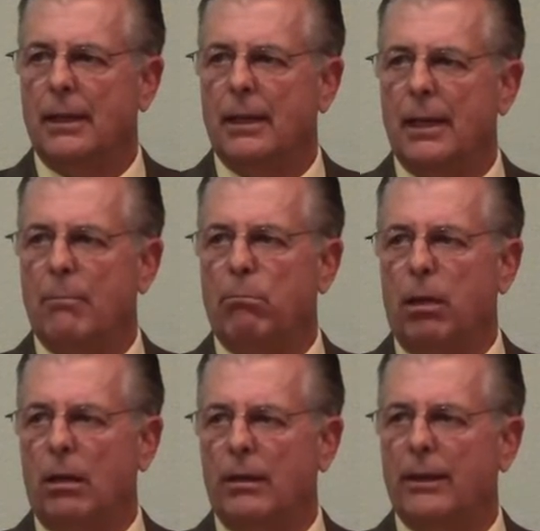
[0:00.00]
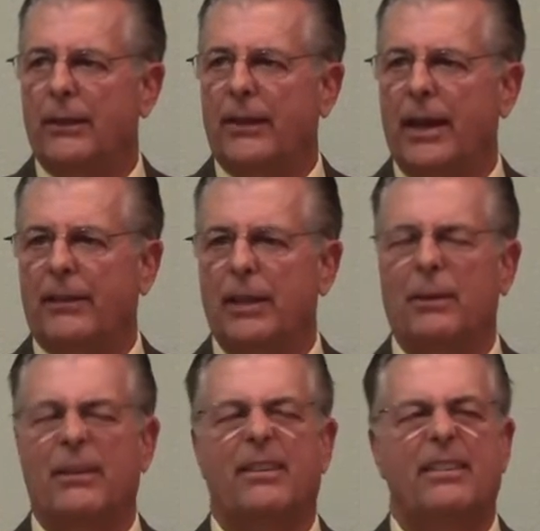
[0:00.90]
He bawled his eyes. He
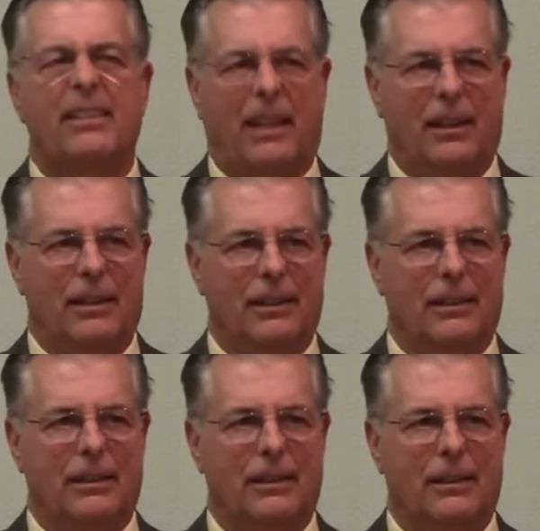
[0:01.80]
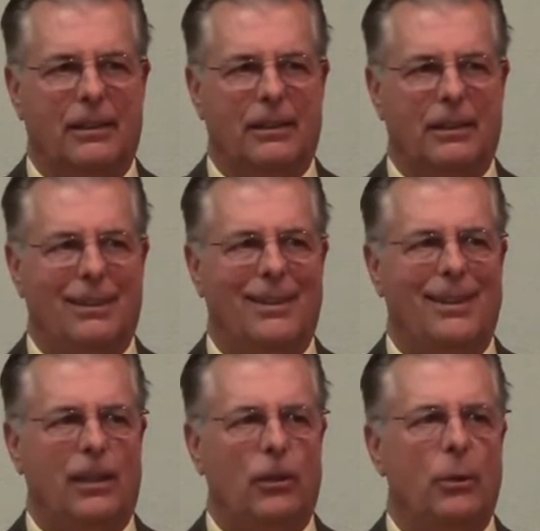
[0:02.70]
was sick
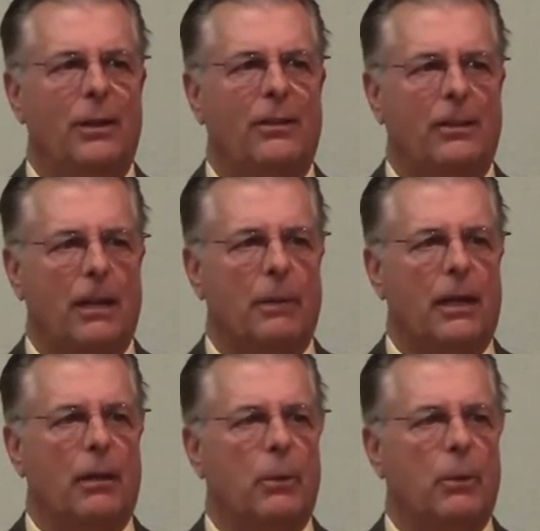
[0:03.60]
to his stomach at